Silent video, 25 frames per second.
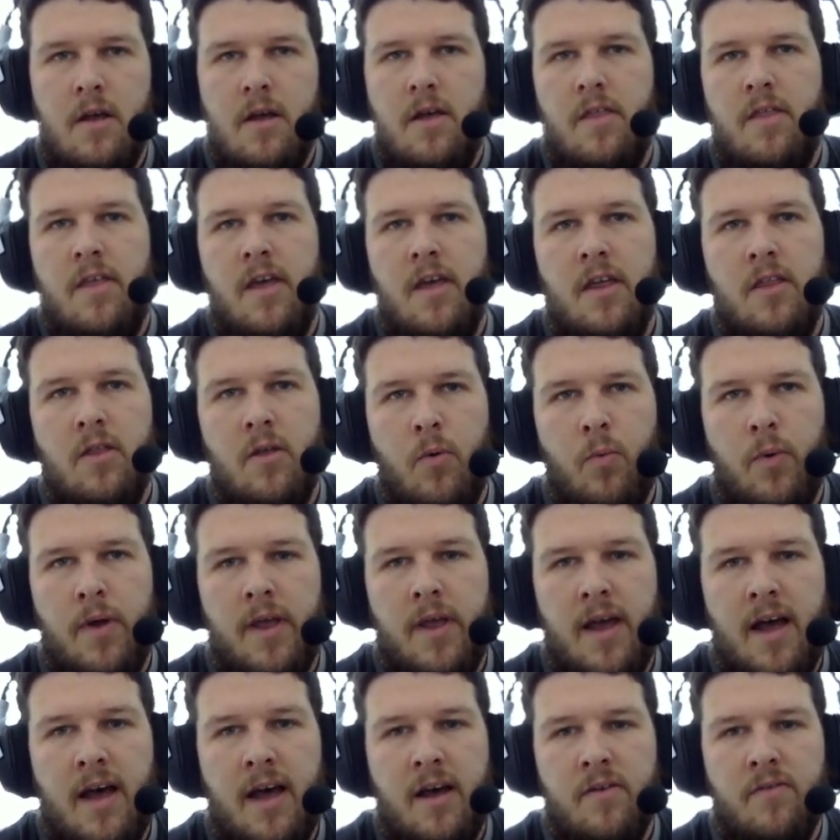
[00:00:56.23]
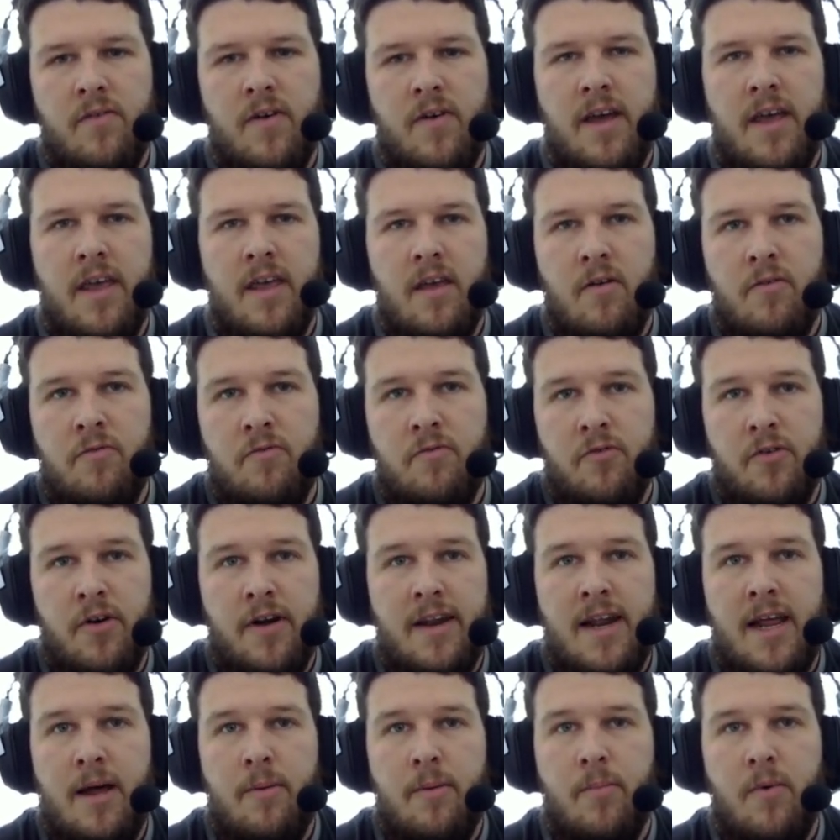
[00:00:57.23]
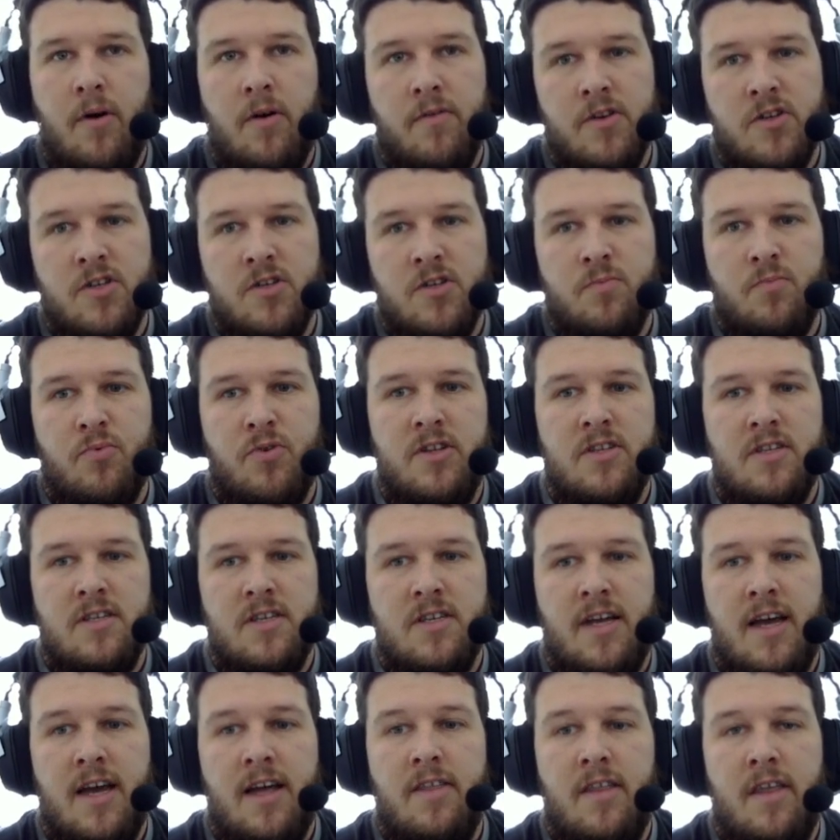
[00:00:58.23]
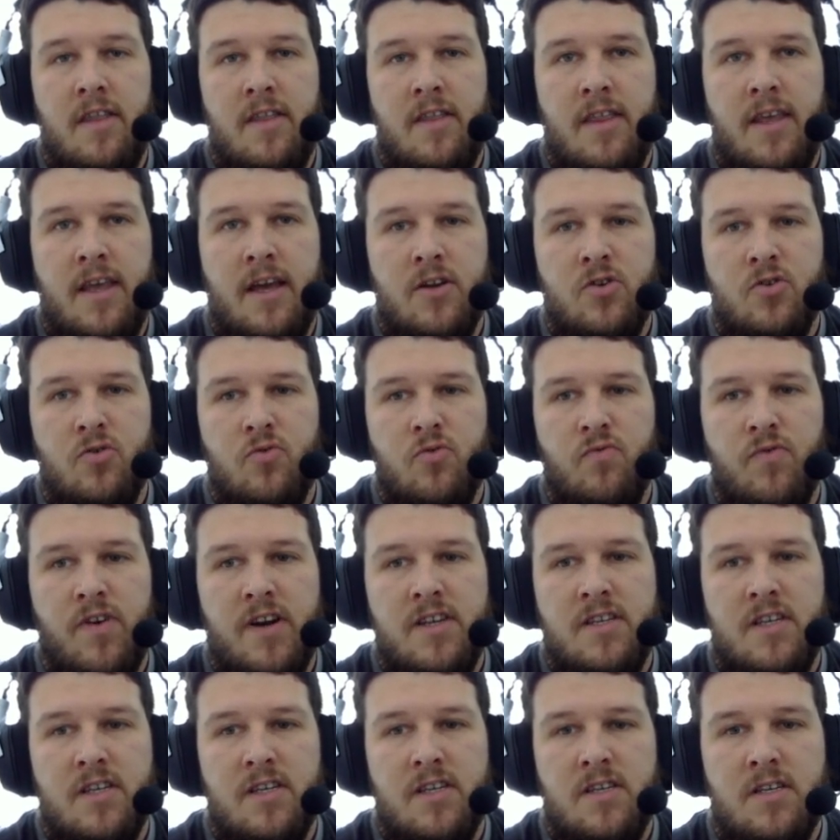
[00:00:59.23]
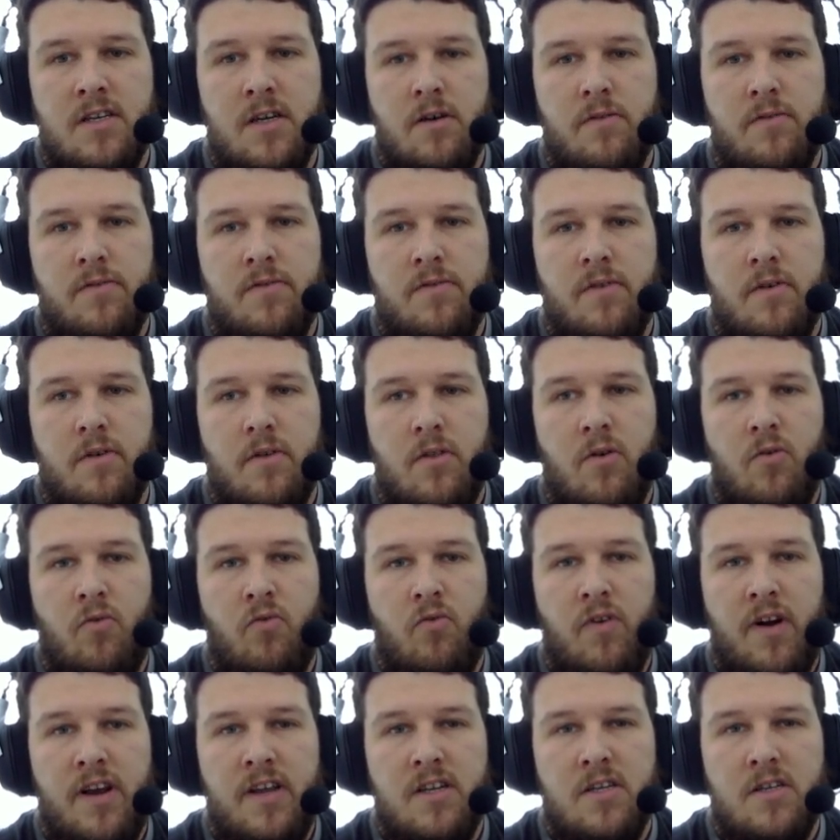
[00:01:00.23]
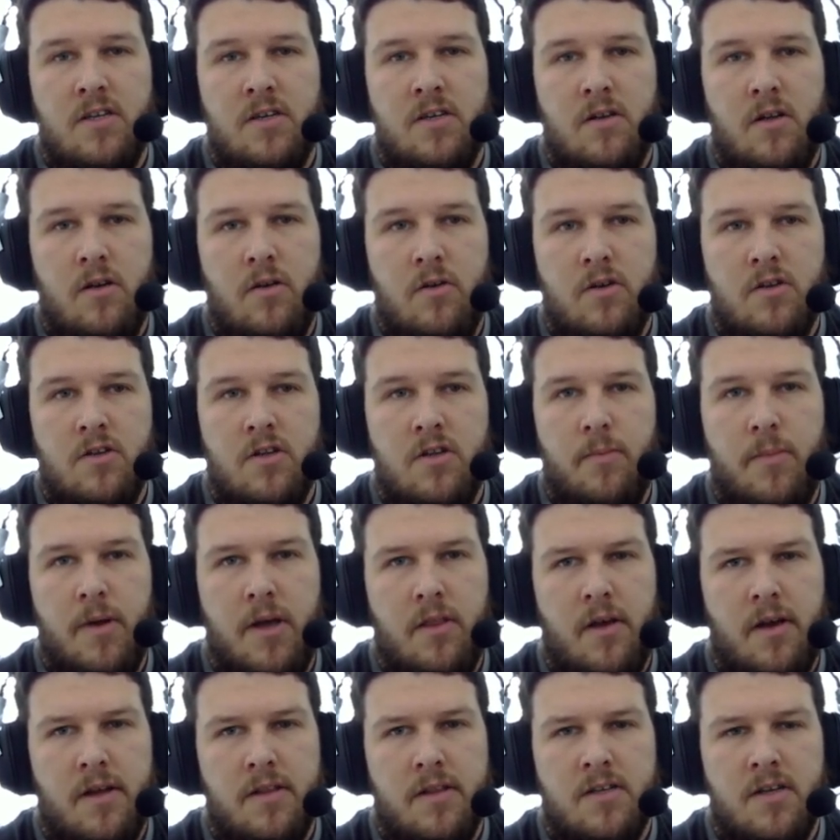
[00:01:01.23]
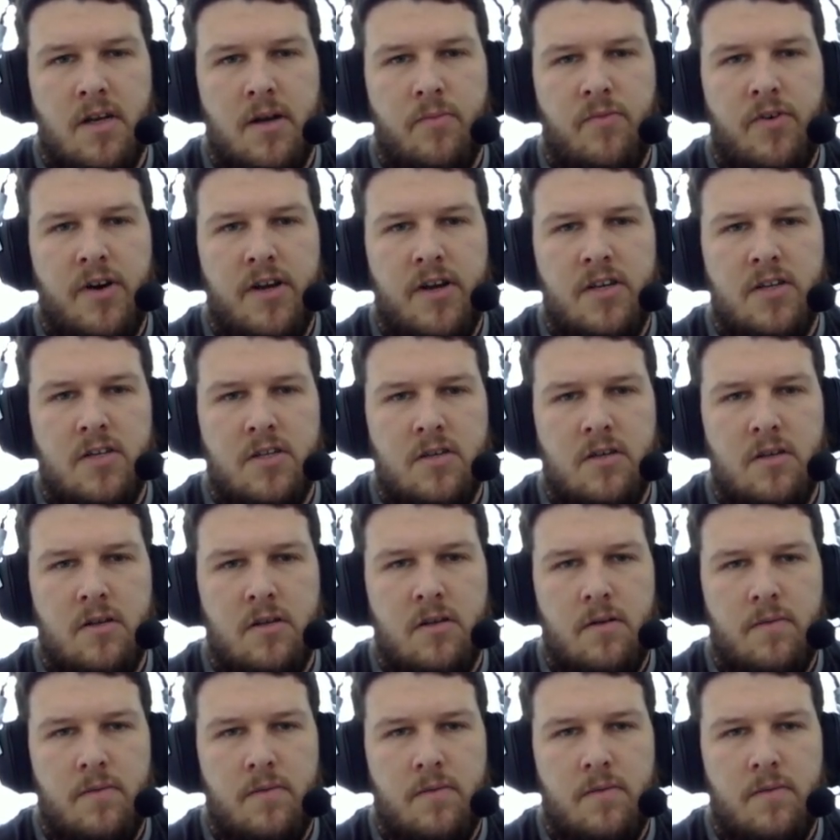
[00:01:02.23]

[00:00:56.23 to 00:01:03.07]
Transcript: then we have a free lap of a sprint, and then the actual race itself. The race looks to be a nighttime race,